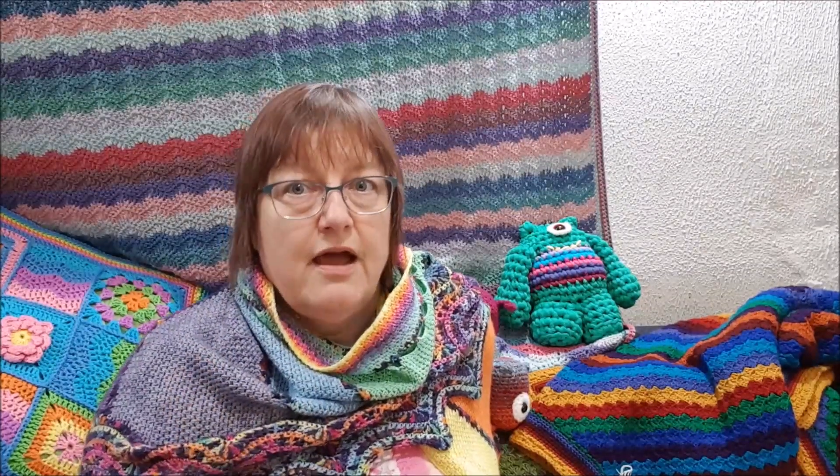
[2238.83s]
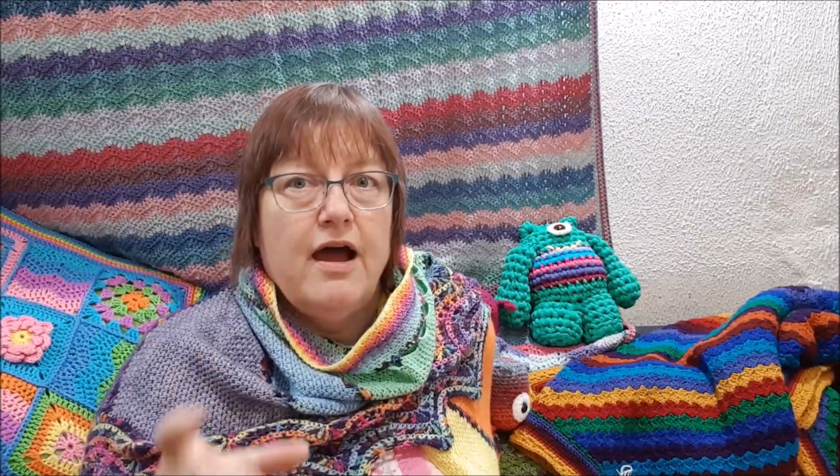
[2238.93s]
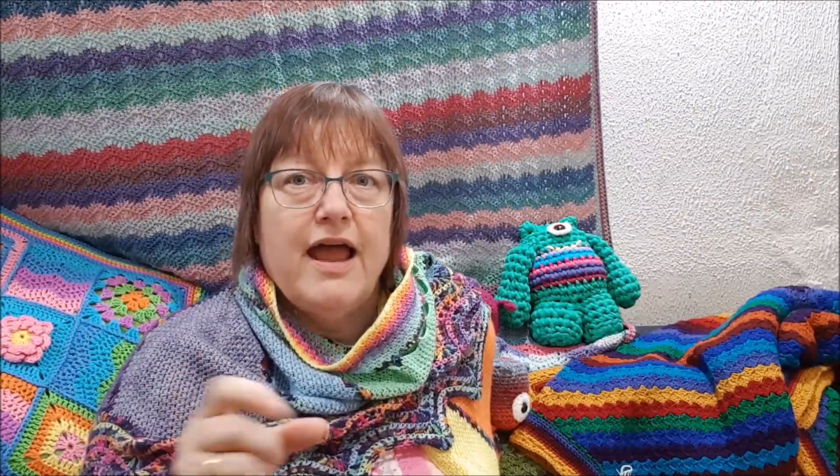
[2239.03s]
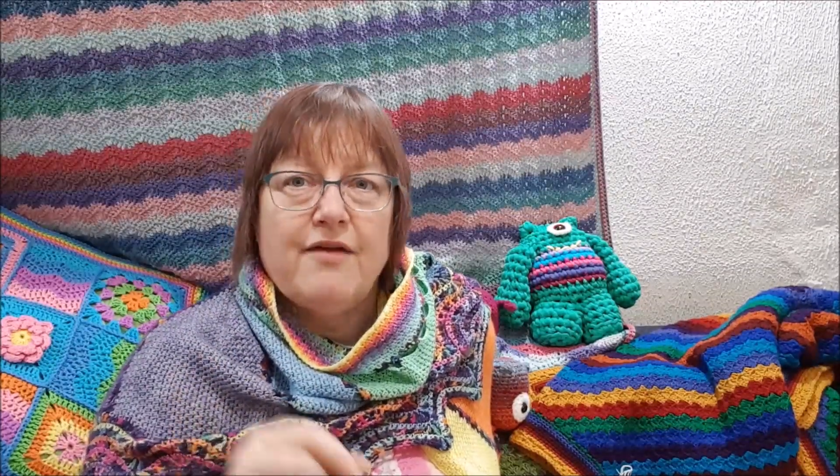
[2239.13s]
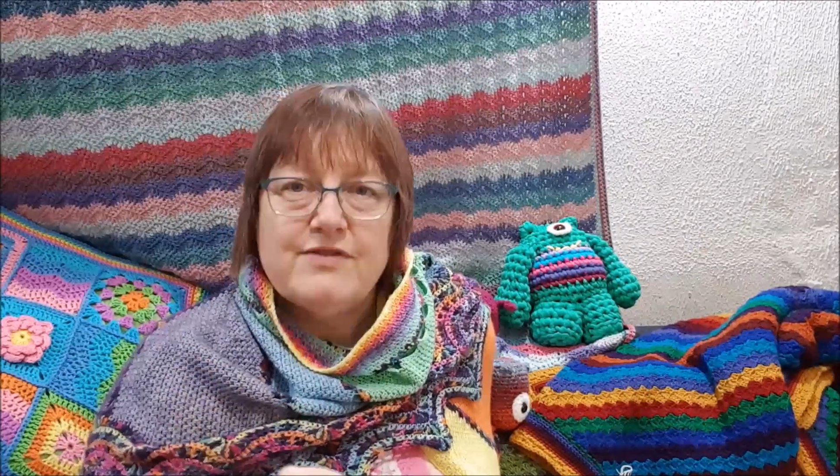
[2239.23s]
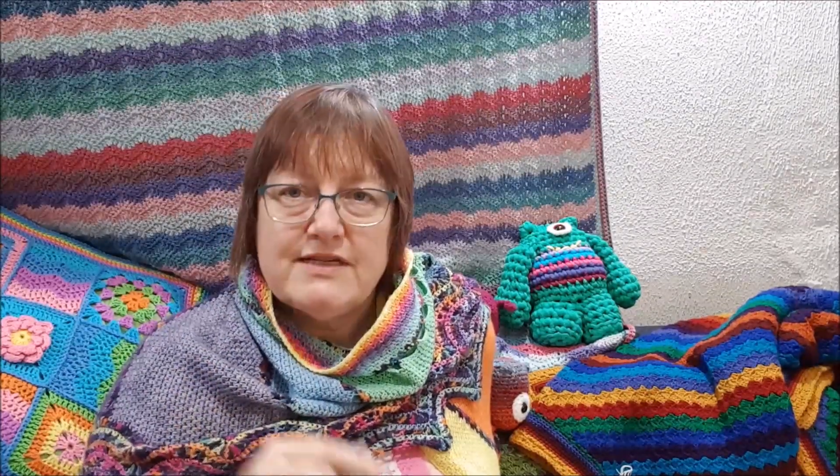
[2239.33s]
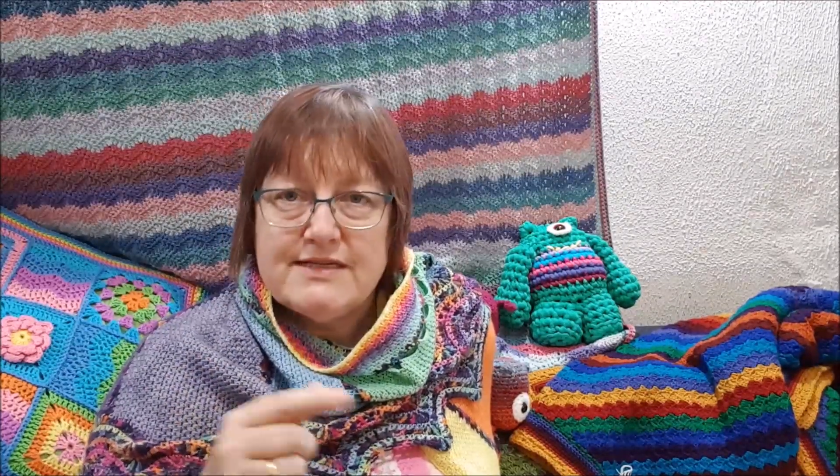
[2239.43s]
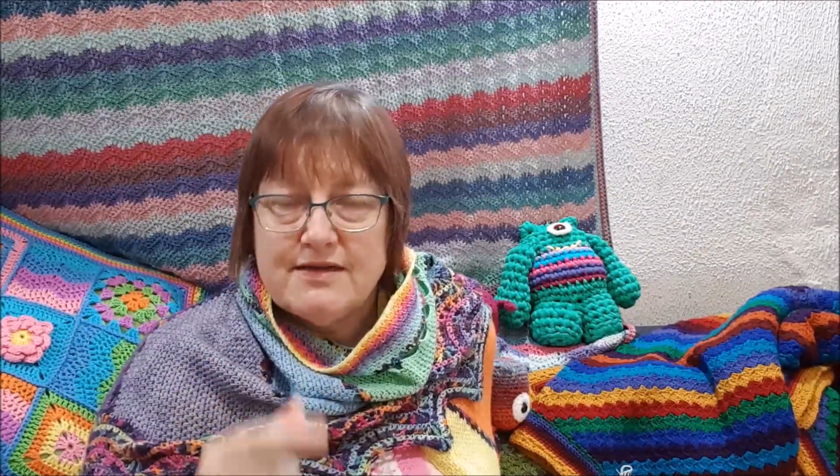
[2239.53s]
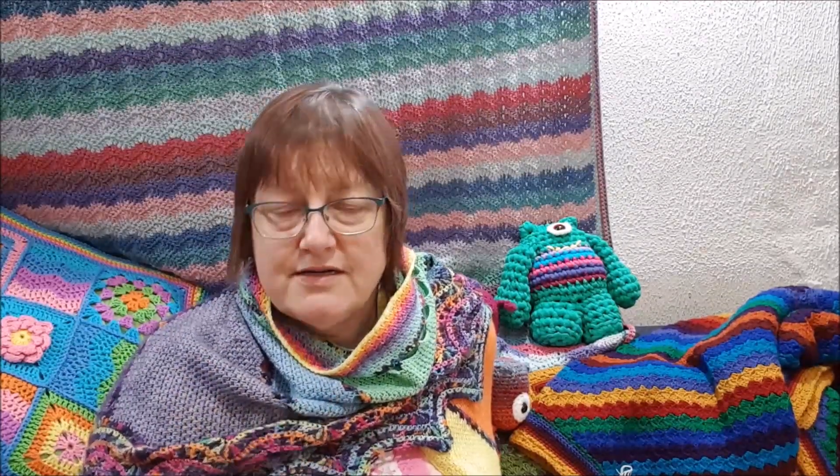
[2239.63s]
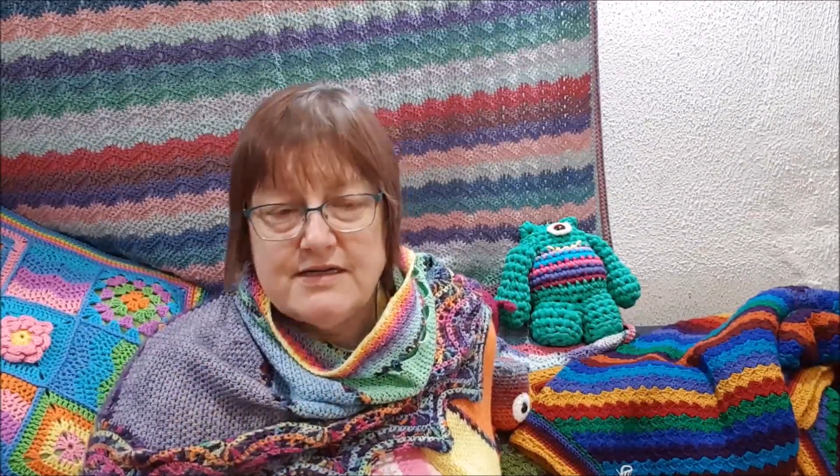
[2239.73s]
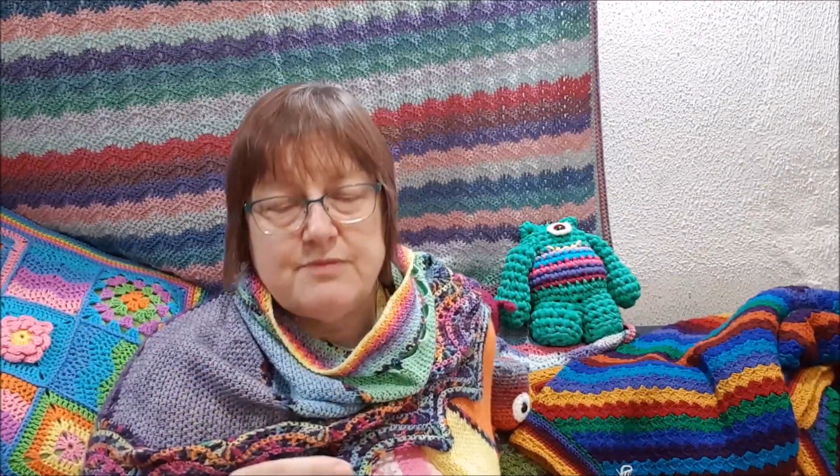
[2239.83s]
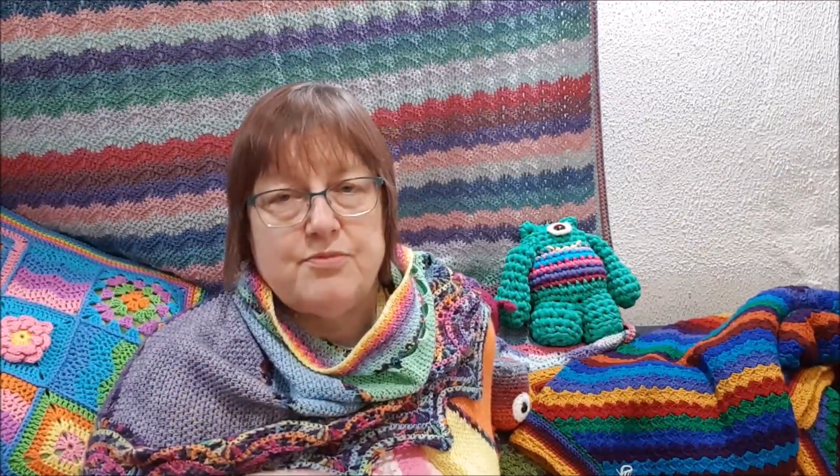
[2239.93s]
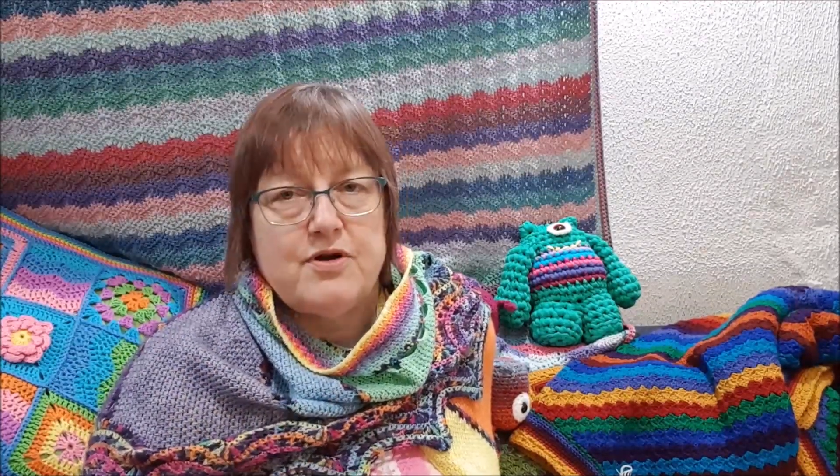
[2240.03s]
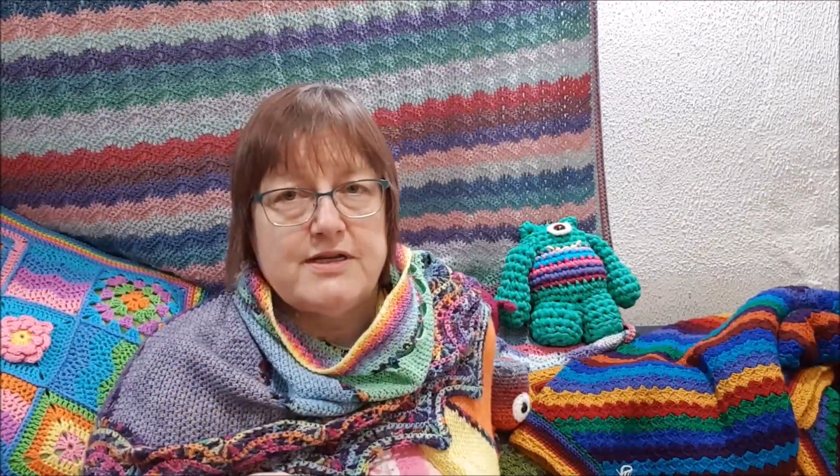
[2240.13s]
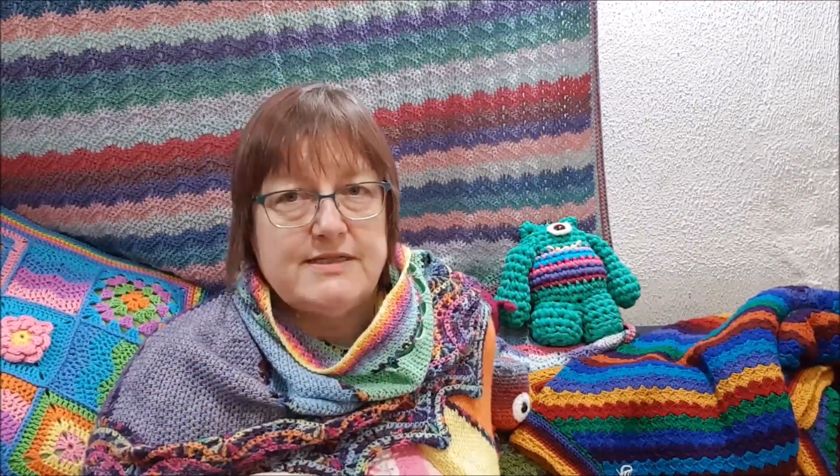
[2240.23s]
I haven't decided the
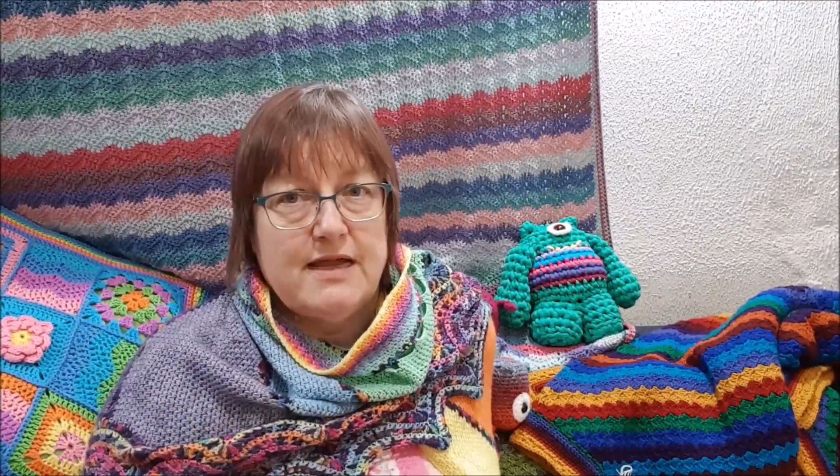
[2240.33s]
price